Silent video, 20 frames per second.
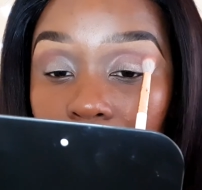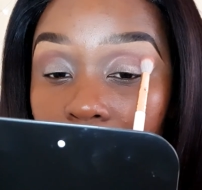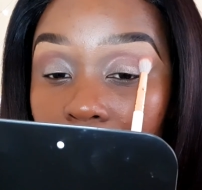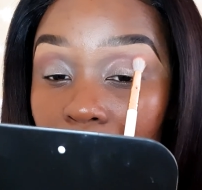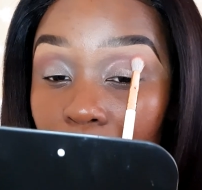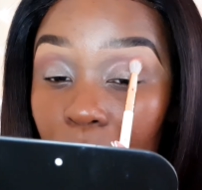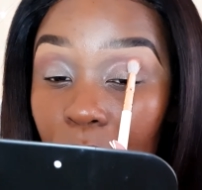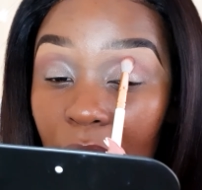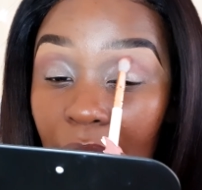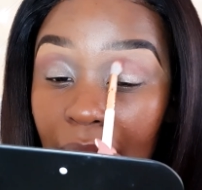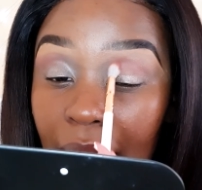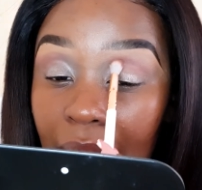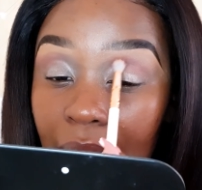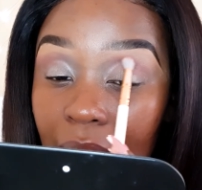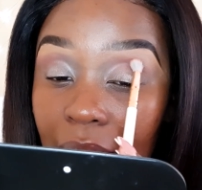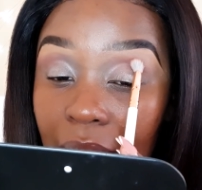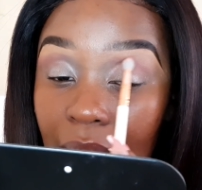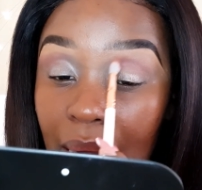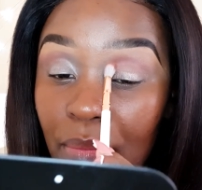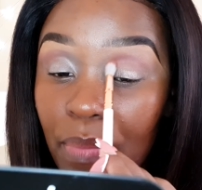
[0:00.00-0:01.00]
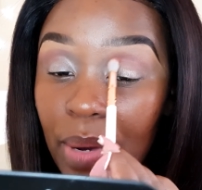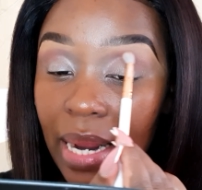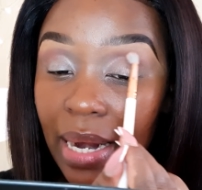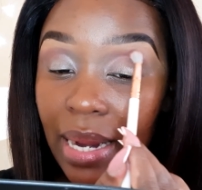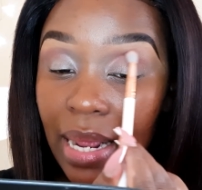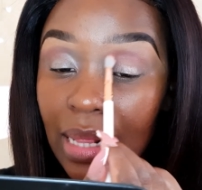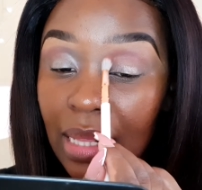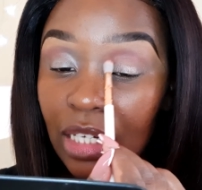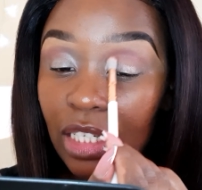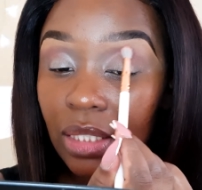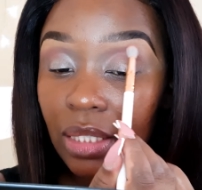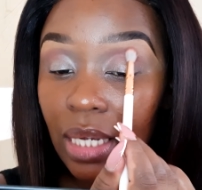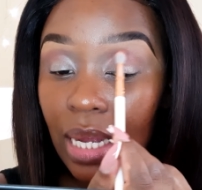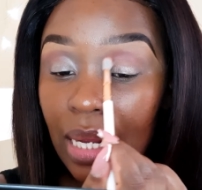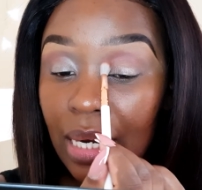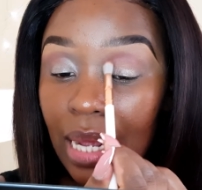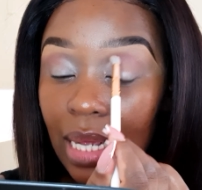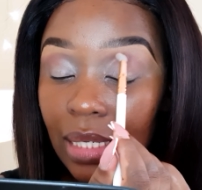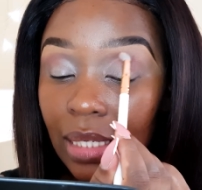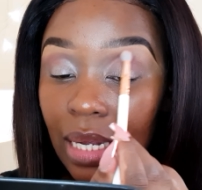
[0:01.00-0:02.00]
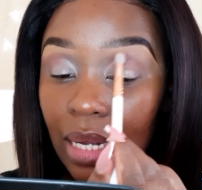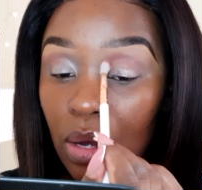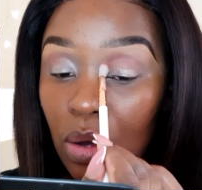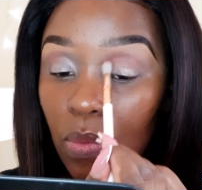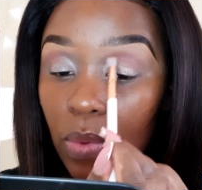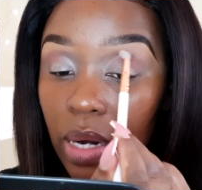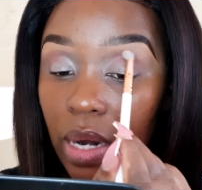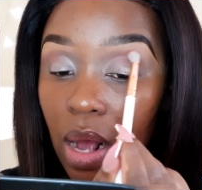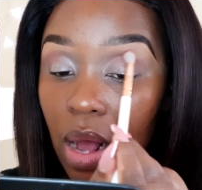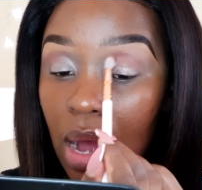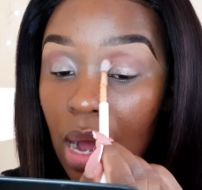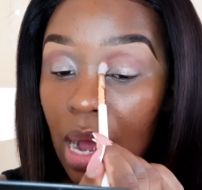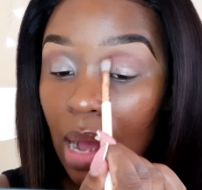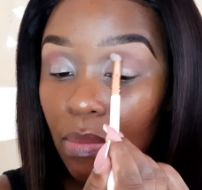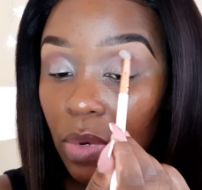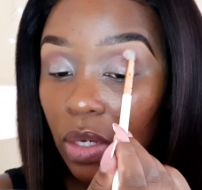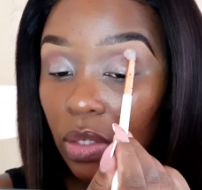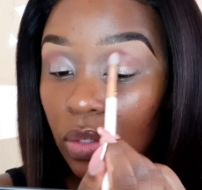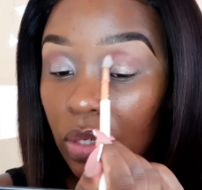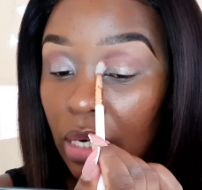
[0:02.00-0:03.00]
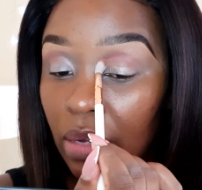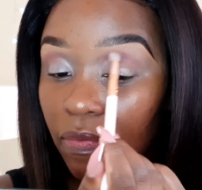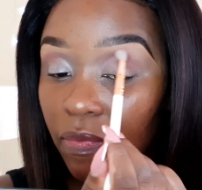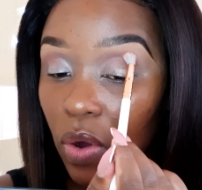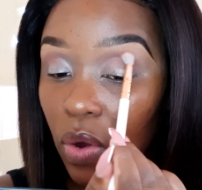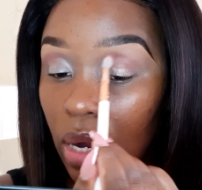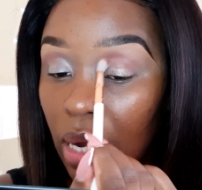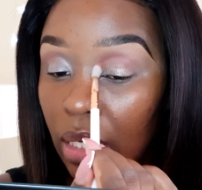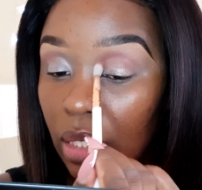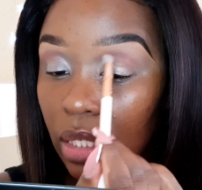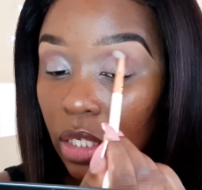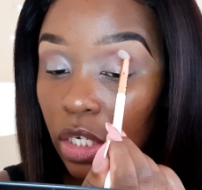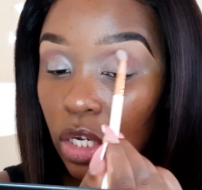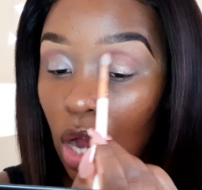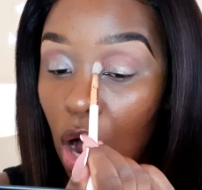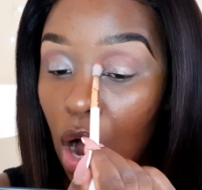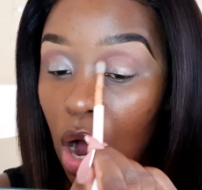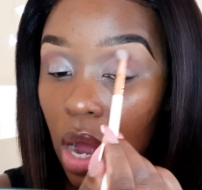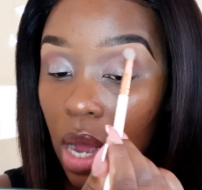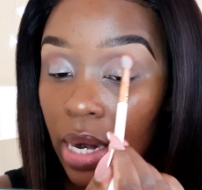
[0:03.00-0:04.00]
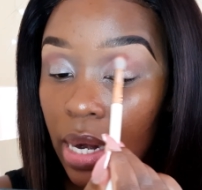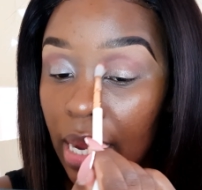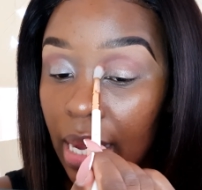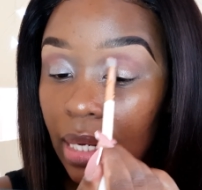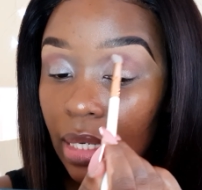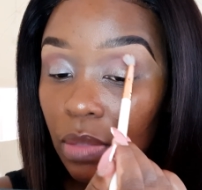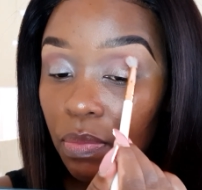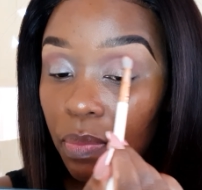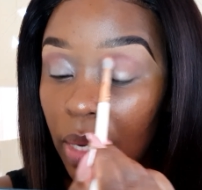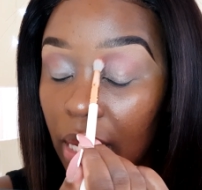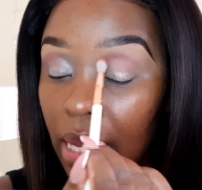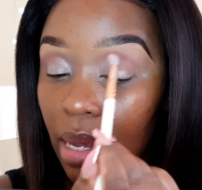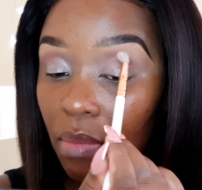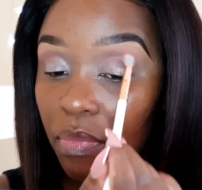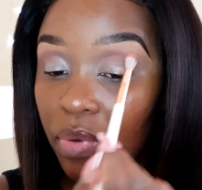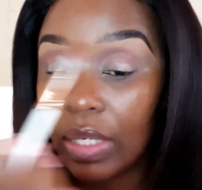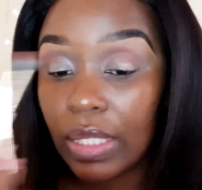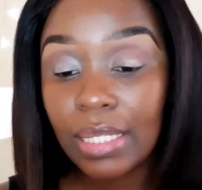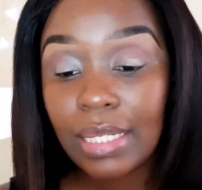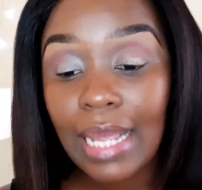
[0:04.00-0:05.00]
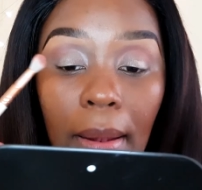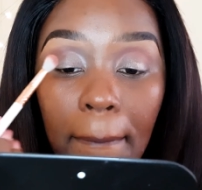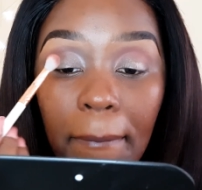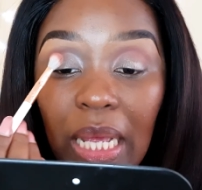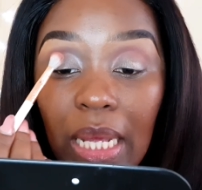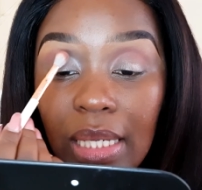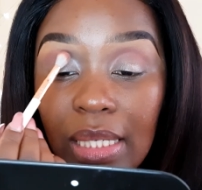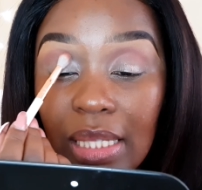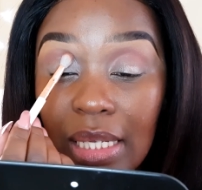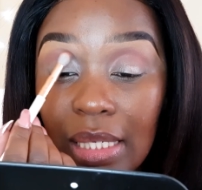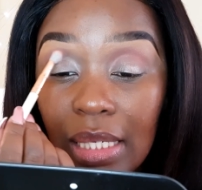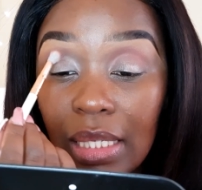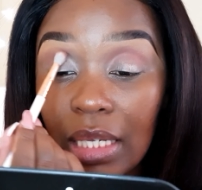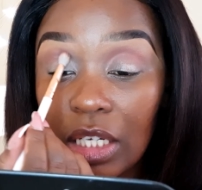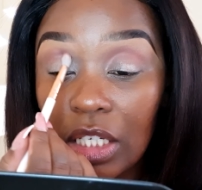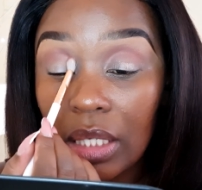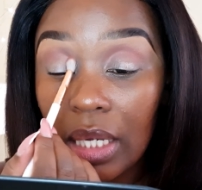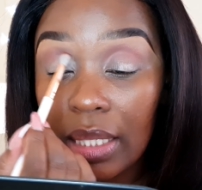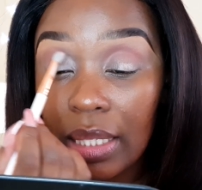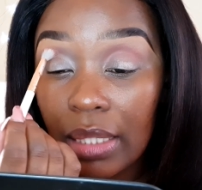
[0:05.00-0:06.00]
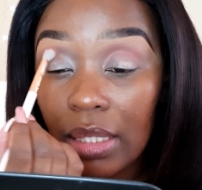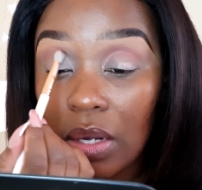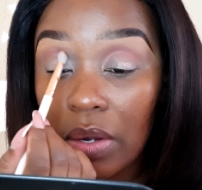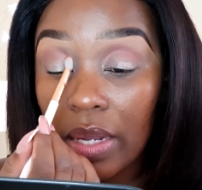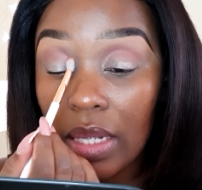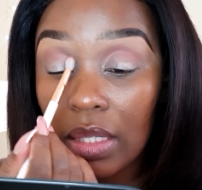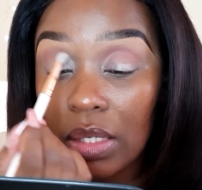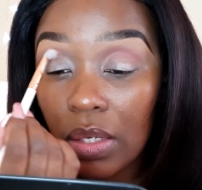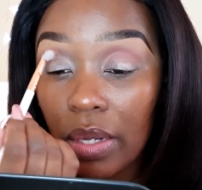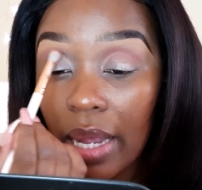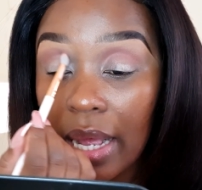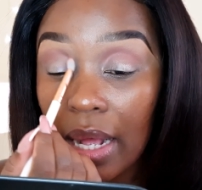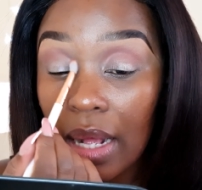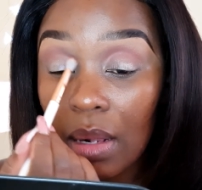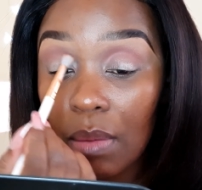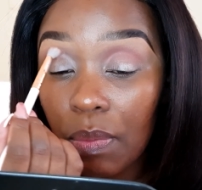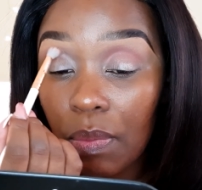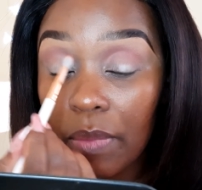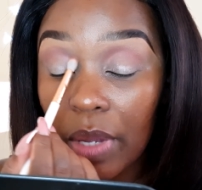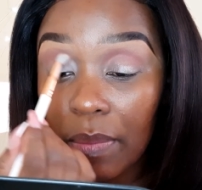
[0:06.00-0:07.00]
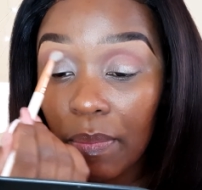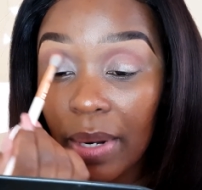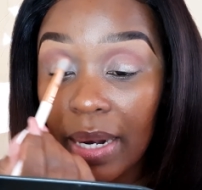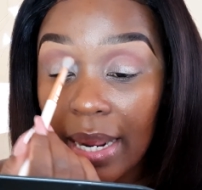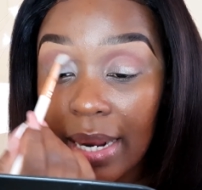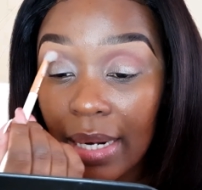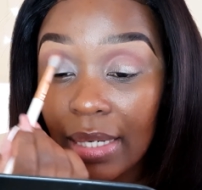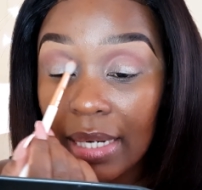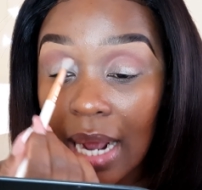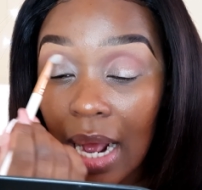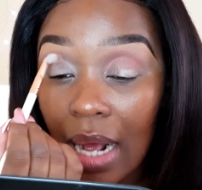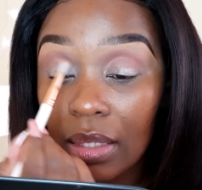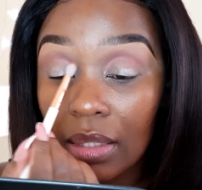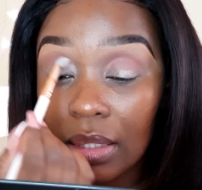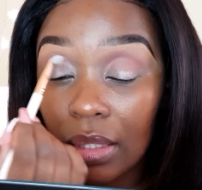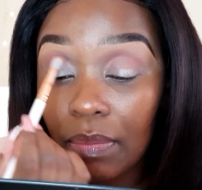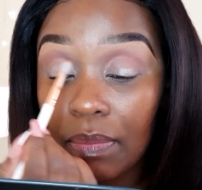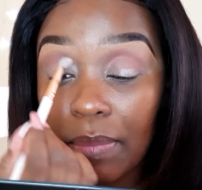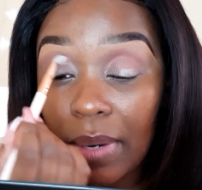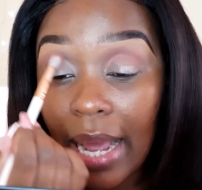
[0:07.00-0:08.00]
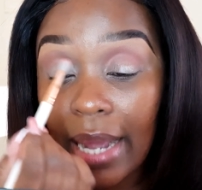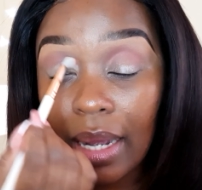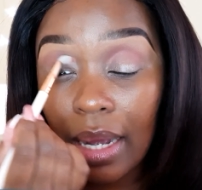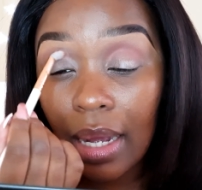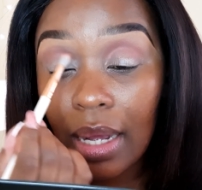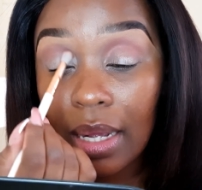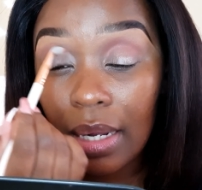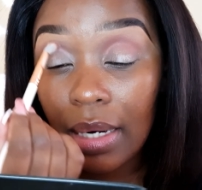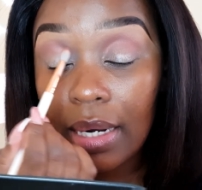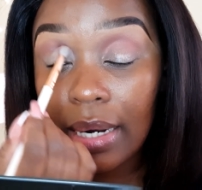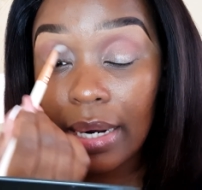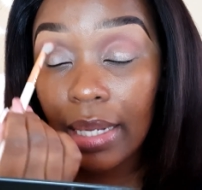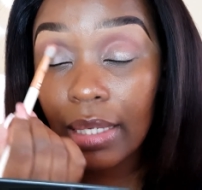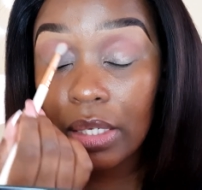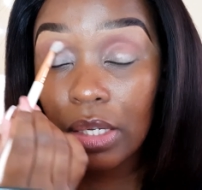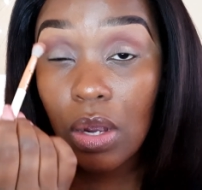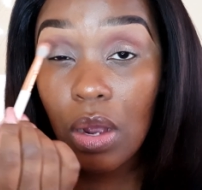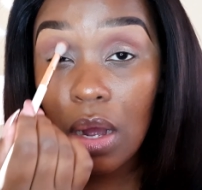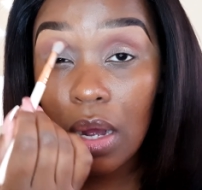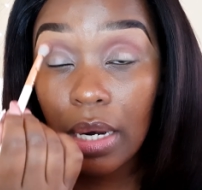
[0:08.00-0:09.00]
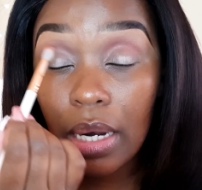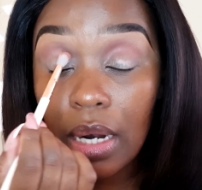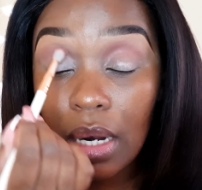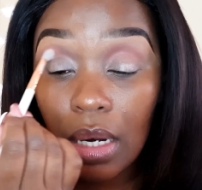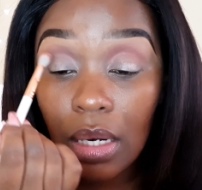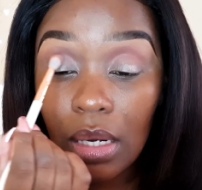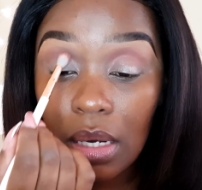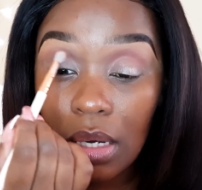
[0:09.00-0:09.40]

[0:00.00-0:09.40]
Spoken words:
I'm packing and blending the shade as I go along. I'm not really focused on it being precise because this is the shade that's going to help me blend out the black later on.